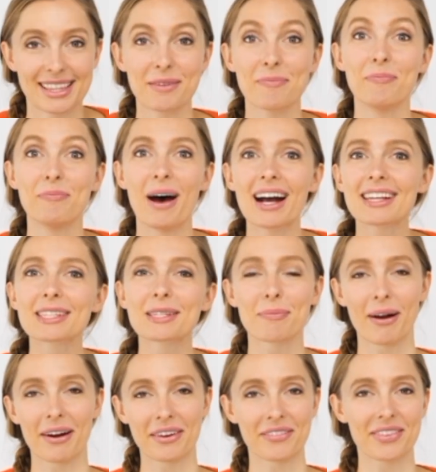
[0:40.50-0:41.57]
The best
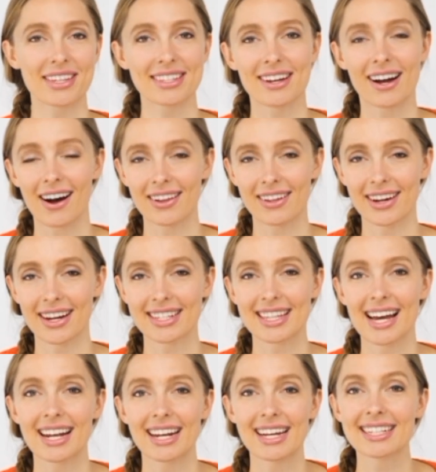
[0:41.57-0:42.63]
part of this collar is
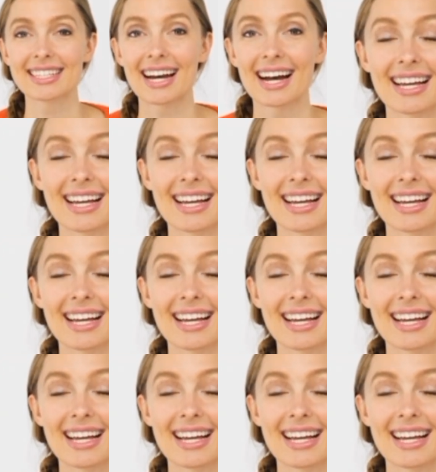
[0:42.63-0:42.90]
that it